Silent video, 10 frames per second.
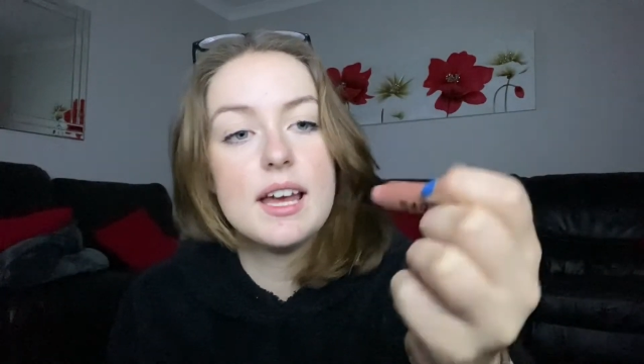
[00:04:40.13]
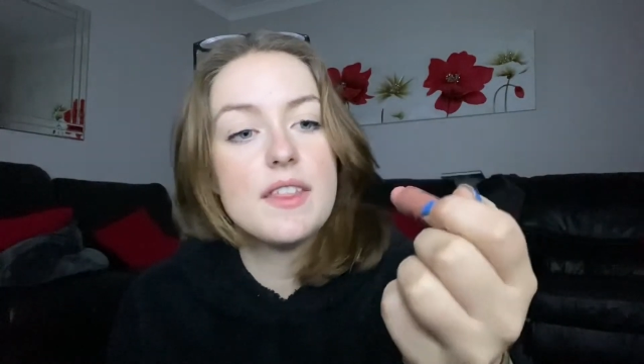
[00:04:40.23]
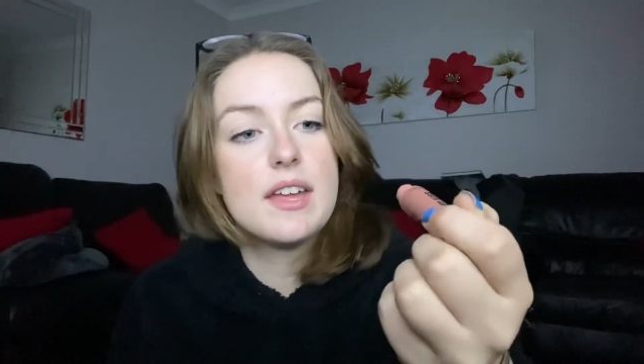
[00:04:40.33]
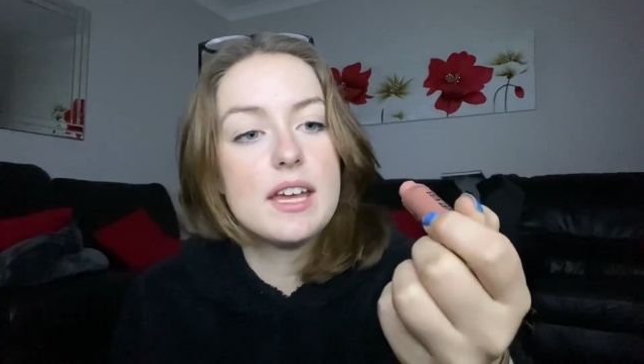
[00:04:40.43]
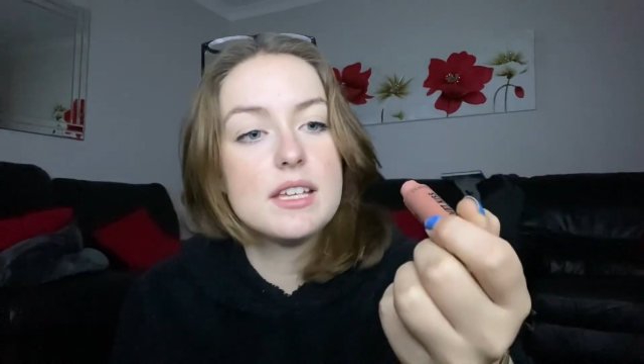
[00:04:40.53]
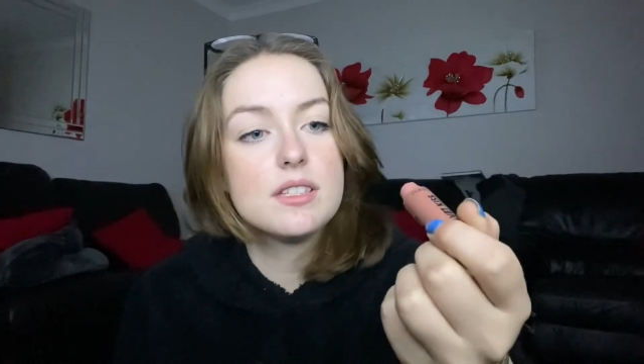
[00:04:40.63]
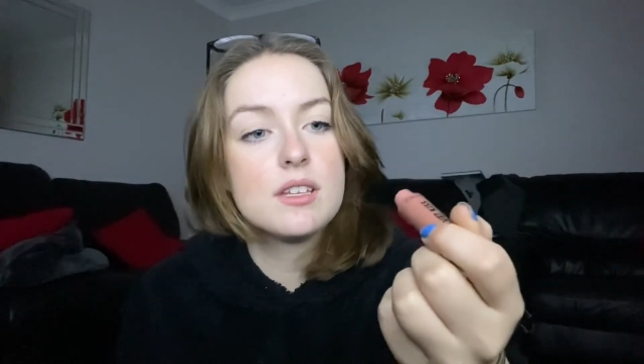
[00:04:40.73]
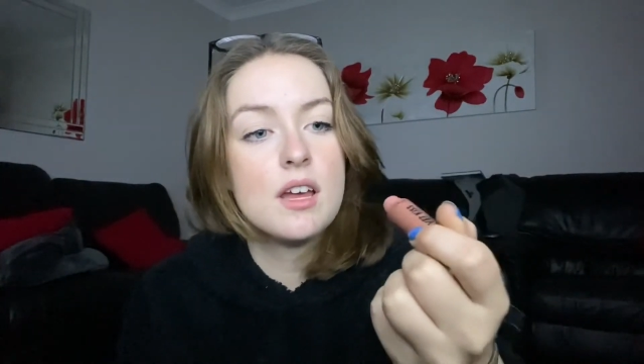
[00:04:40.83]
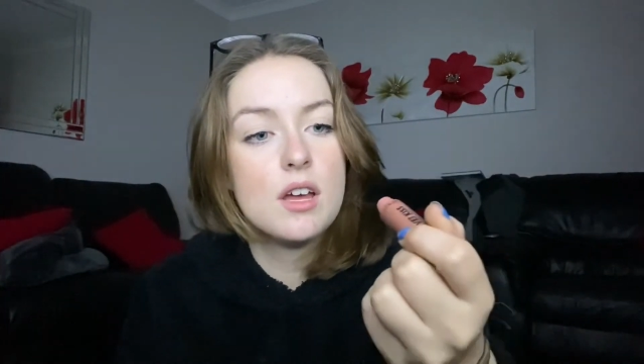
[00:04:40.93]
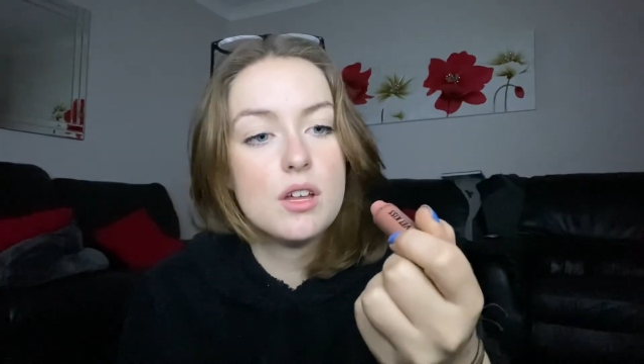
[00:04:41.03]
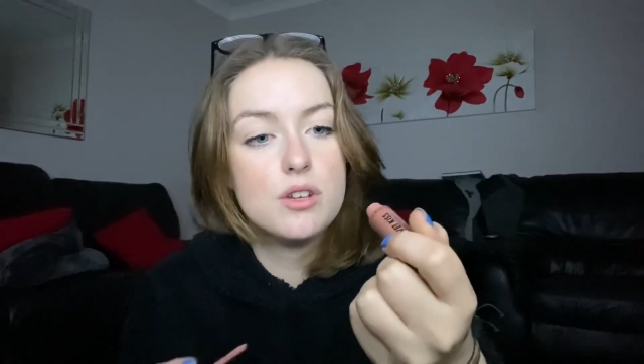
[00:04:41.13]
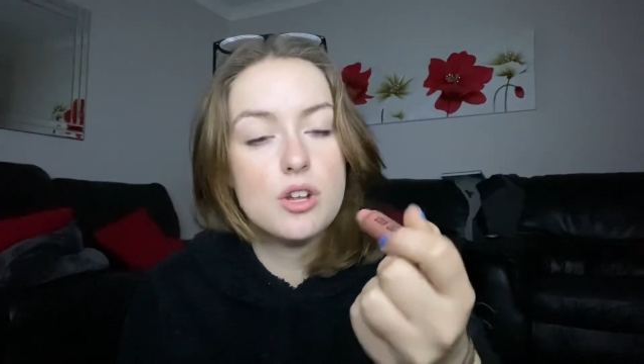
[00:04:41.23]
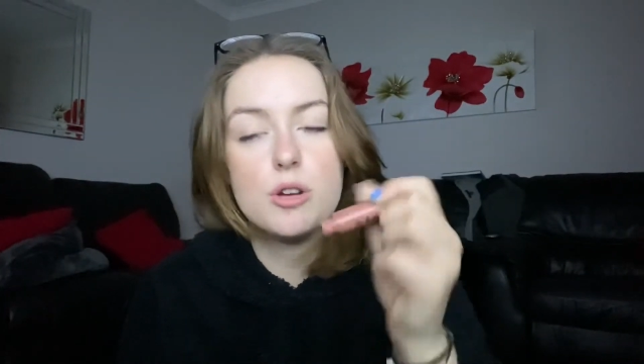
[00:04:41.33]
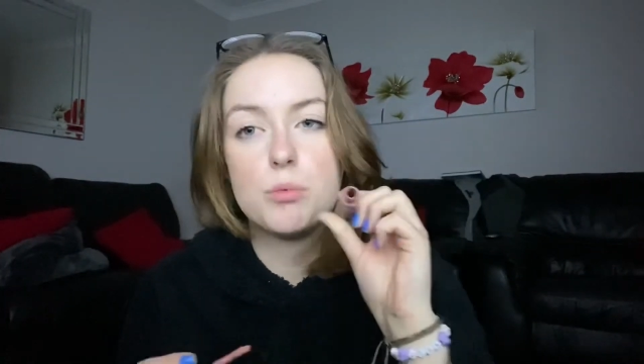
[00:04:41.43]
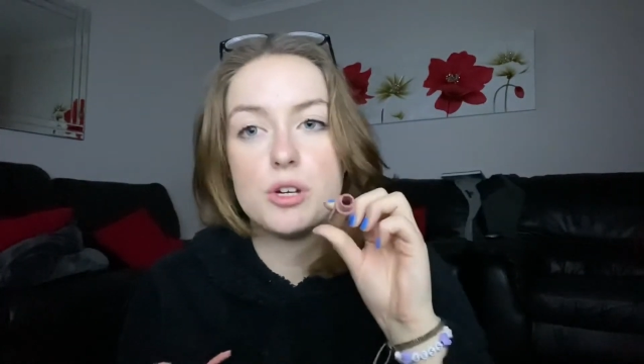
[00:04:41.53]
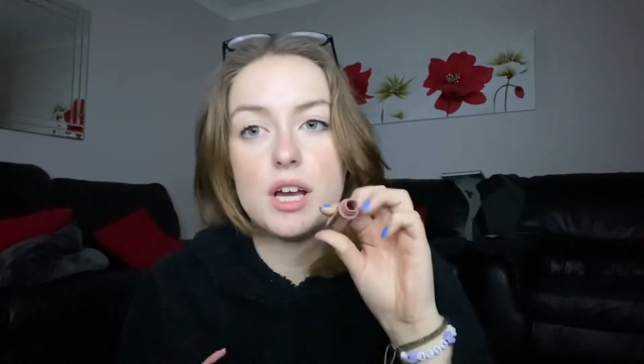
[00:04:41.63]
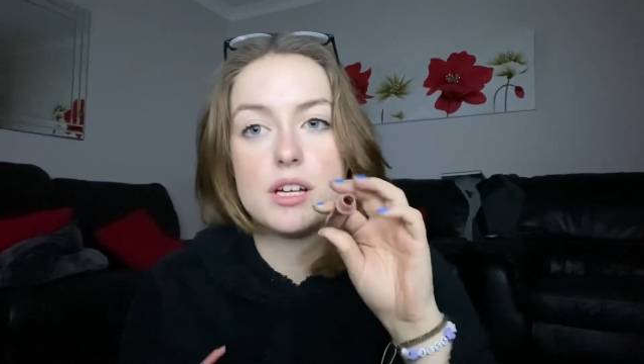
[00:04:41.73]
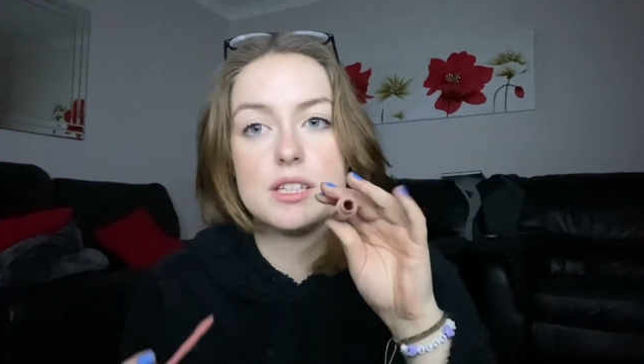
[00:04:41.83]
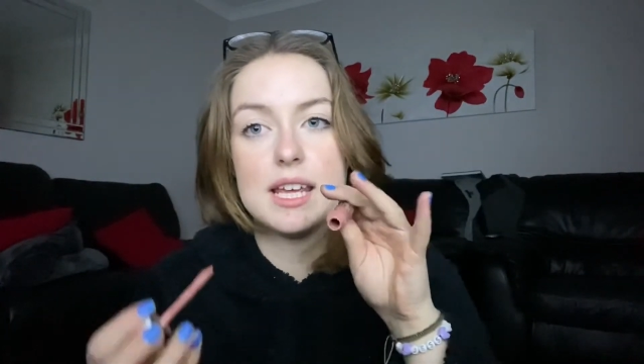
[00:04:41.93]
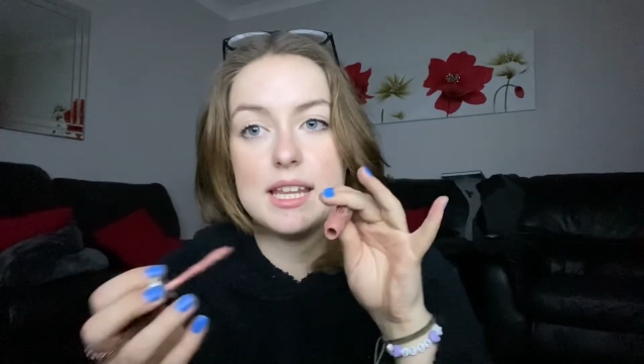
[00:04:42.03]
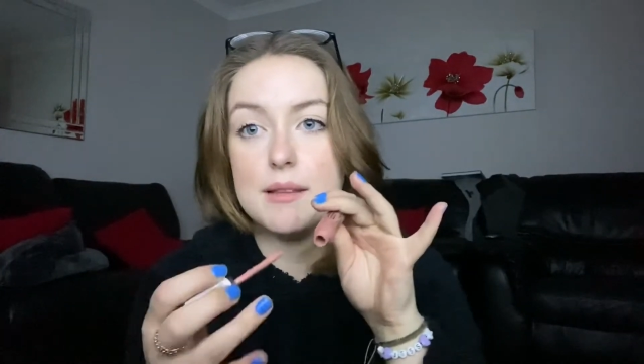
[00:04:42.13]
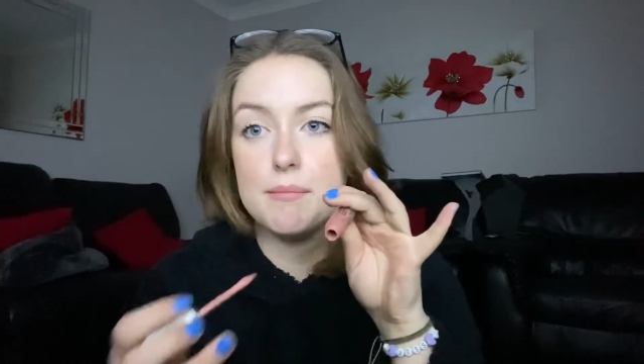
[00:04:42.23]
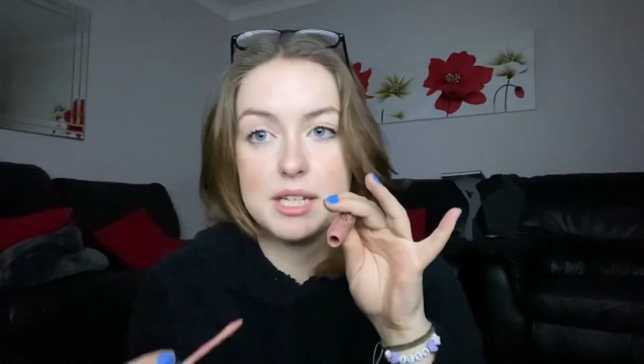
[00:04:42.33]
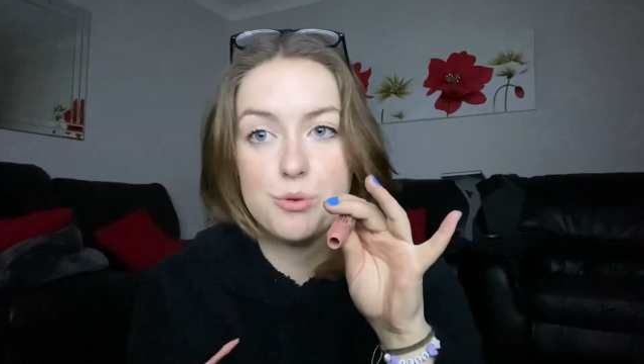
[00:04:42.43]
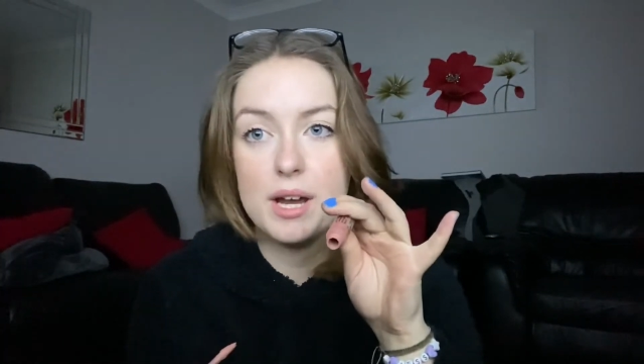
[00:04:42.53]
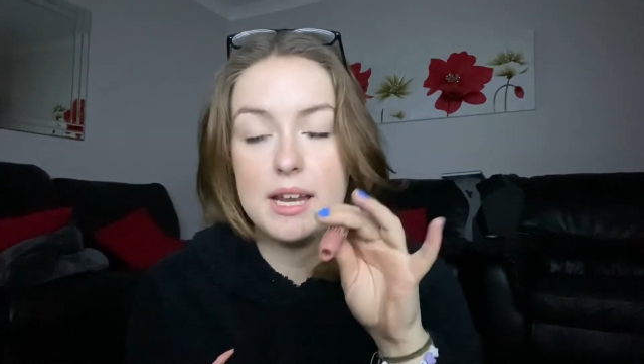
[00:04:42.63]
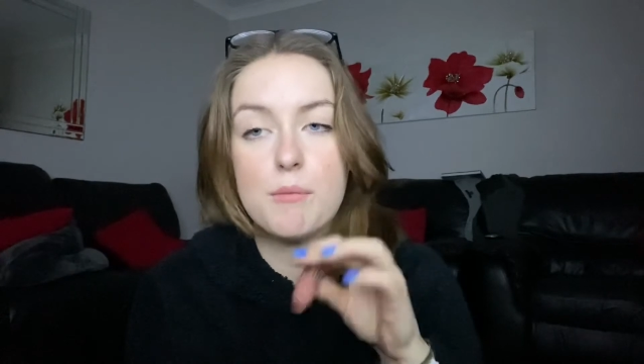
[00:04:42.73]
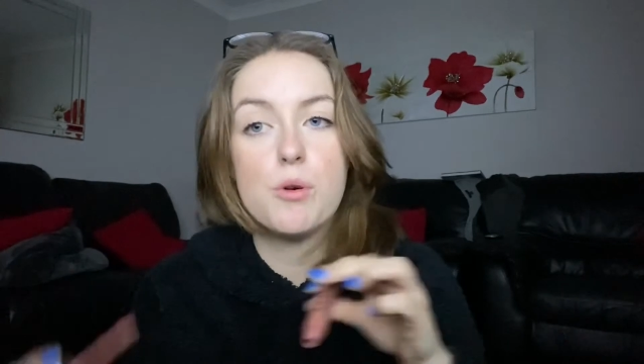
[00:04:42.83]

There is no product in the middle anymore.